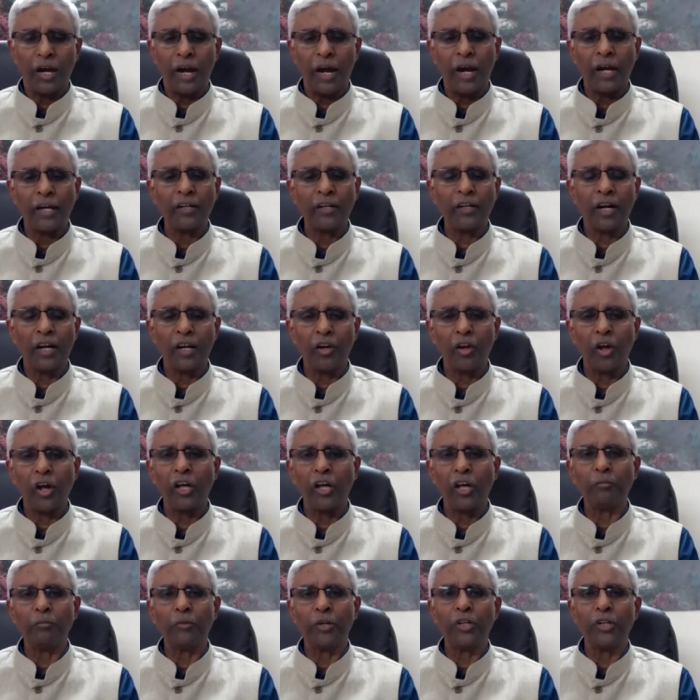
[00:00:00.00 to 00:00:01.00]
and
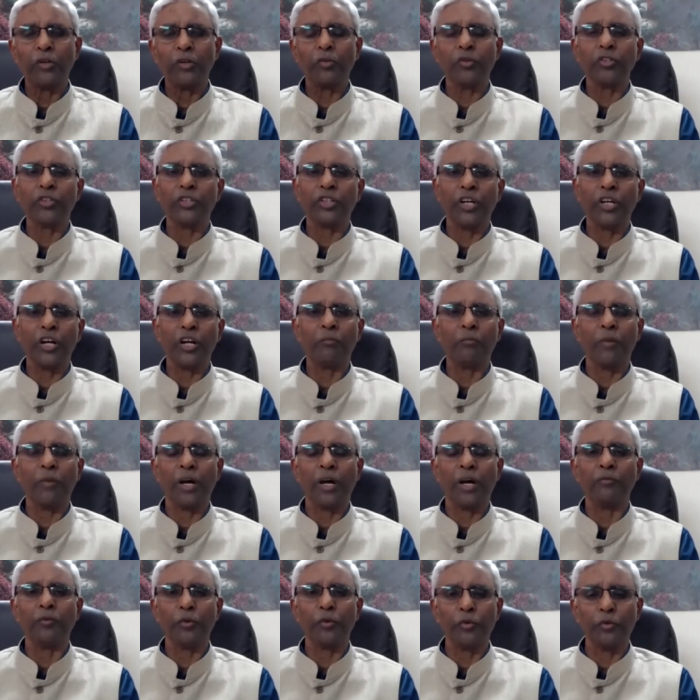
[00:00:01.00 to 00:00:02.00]
allowing me to share
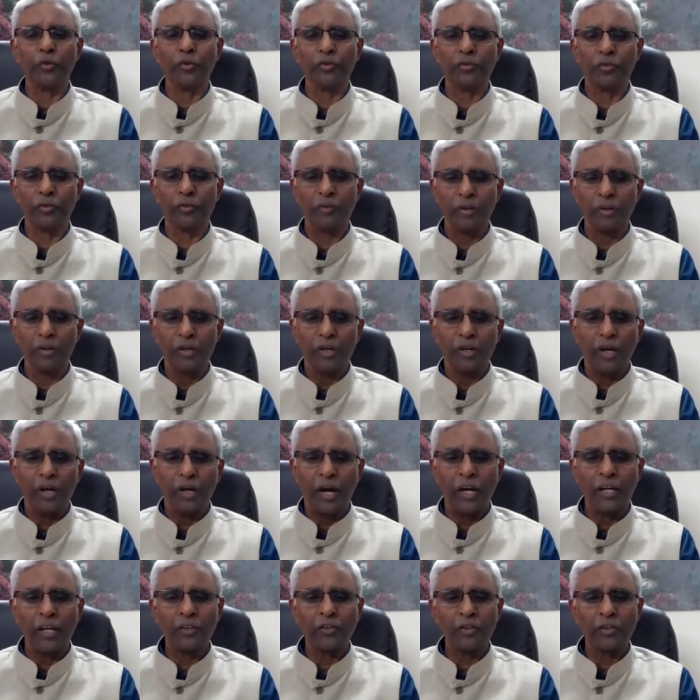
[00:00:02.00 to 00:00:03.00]
my views
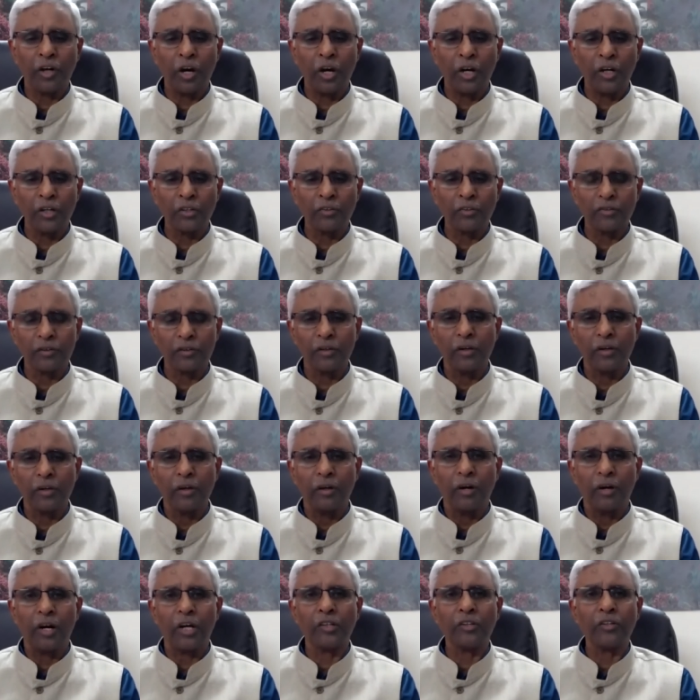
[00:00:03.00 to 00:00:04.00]
and thoughts
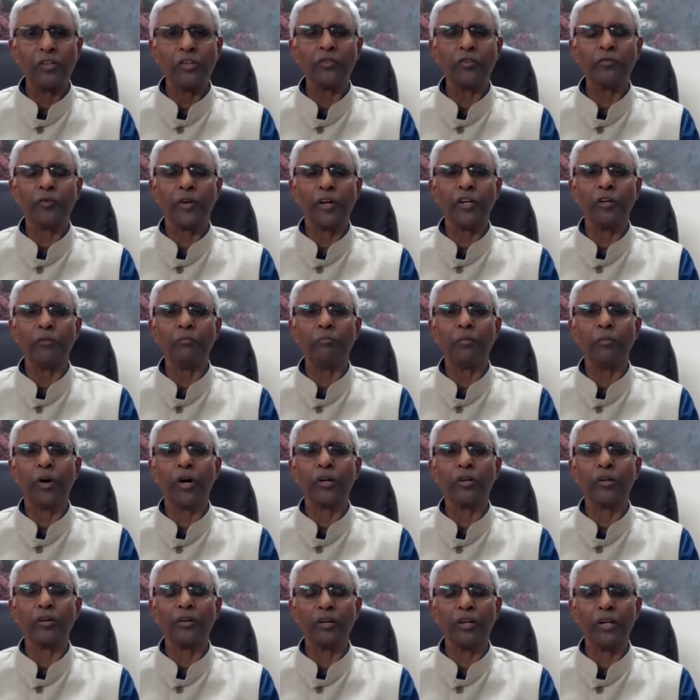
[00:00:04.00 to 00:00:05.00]
on this very
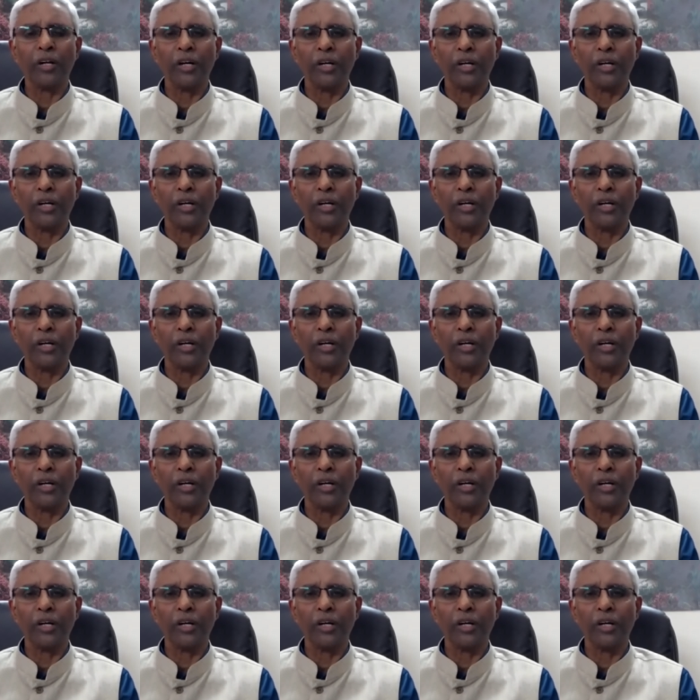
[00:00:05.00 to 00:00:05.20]
important